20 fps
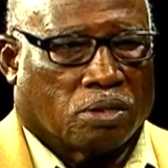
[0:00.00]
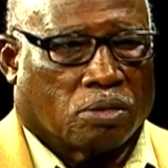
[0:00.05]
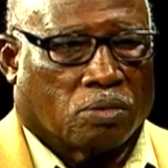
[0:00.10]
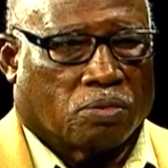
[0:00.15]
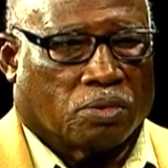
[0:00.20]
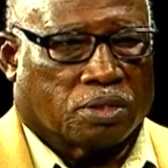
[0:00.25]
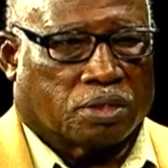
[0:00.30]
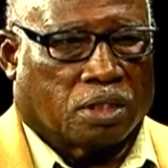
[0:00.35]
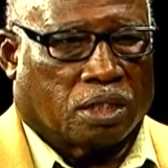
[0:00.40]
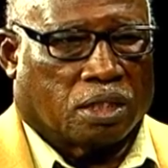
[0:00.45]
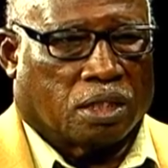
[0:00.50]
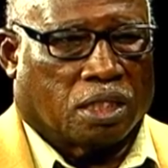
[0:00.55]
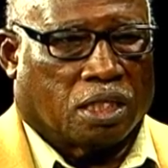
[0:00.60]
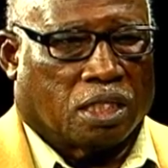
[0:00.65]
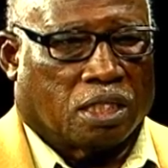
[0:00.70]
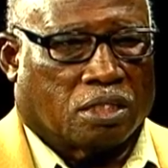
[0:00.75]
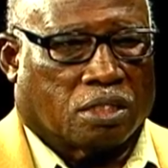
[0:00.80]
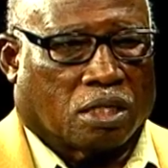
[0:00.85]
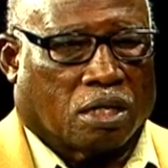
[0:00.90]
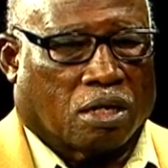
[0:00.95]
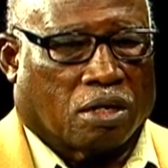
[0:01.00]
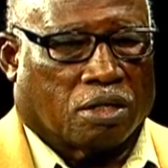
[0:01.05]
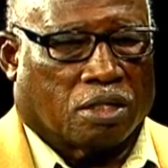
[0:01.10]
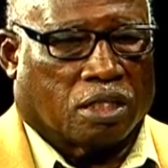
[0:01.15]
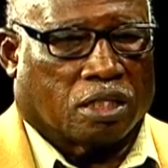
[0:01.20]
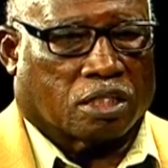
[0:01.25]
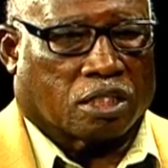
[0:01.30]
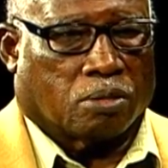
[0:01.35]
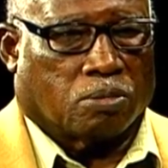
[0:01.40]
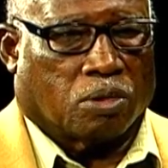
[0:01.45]
what the needs are in
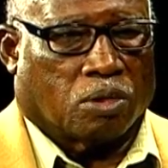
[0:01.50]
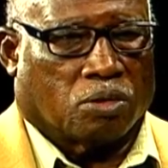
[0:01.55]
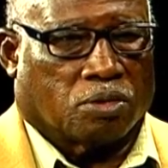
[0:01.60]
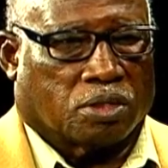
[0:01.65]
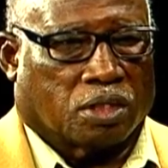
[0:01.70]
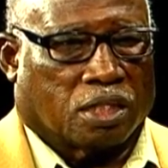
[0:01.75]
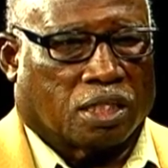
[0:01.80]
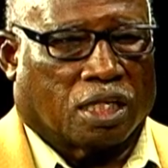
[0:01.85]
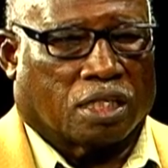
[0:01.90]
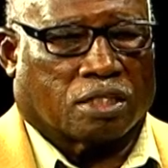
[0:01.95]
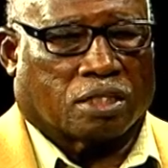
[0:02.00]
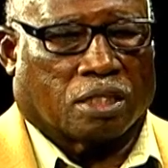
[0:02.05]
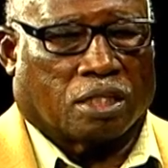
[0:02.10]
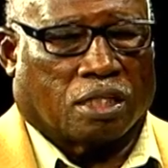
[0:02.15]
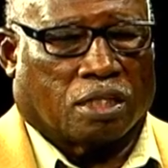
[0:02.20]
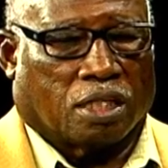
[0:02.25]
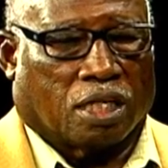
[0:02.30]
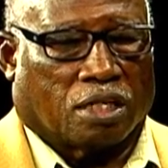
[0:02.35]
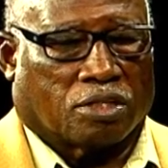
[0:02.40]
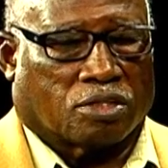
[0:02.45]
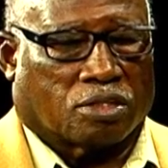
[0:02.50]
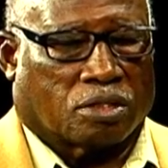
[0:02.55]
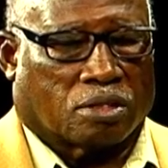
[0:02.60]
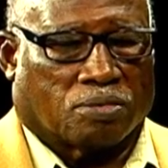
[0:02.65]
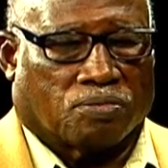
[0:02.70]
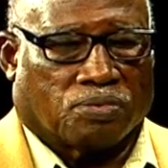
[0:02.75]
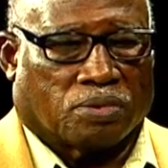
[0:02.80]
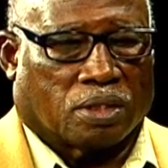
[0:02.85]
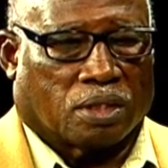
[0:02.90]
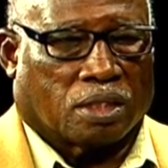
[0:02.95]
this community, and that's
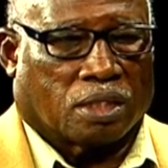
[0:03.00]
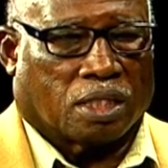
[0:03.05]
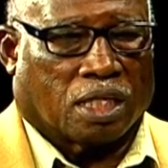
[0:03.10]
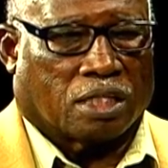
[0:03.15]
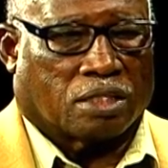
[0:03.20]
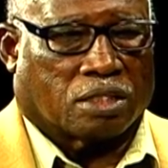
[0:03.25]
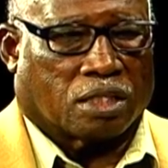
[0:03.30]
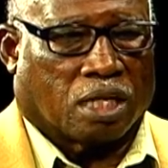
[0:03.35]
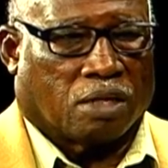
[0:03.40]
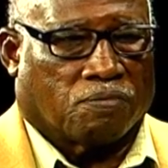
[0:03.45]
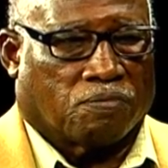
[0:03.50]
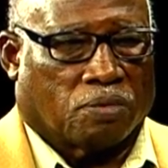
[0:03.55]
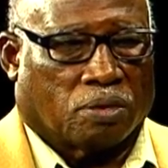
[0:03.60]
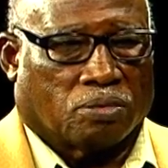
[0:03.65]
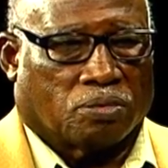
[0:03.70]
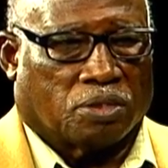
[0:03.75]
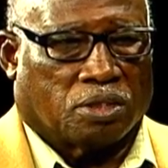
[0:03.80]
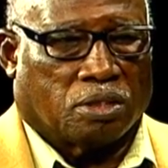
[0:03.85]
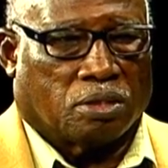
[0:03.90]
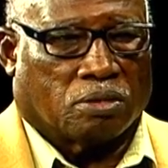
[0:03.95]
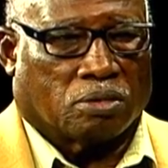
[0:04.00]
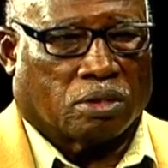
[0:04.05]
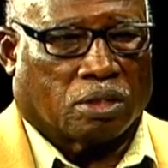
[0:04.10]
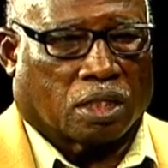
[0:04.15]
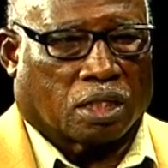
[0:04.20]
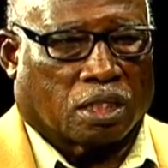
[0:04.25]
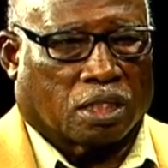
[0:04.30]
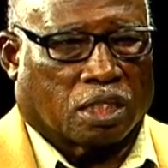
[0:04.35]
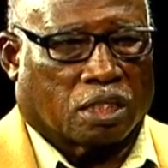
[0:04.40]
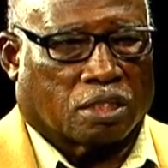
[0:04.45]
shameful when you
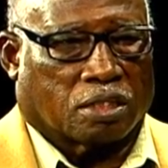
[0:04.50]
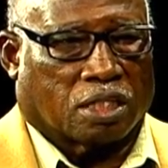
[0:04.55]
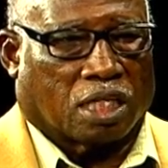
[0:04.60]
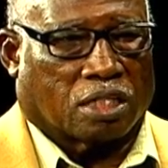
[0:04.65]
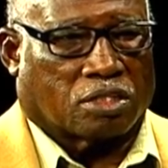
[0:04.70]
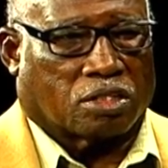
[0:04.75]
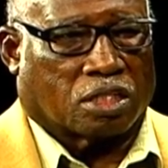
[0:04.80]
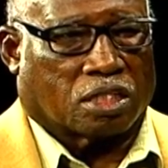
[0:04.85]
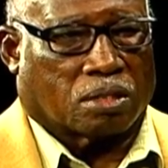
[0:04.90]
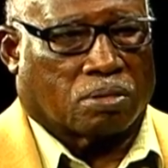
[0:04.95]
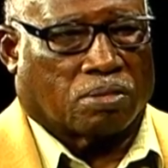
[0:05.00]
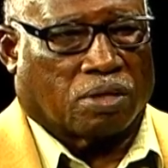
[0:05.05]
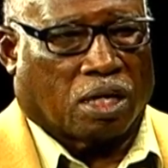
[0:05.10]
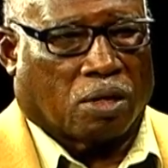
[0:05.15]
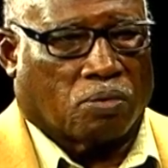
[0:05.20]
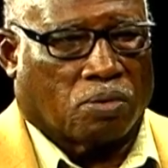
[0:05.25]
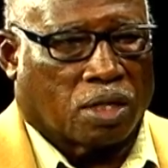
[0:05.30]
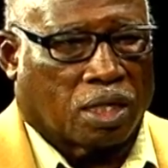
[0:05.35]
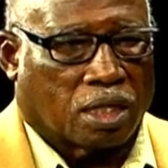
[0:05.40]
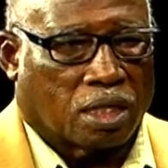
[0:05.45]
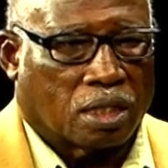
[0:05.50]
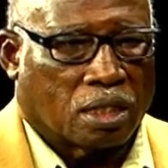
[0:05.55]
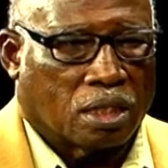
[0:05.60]
look at that system that way.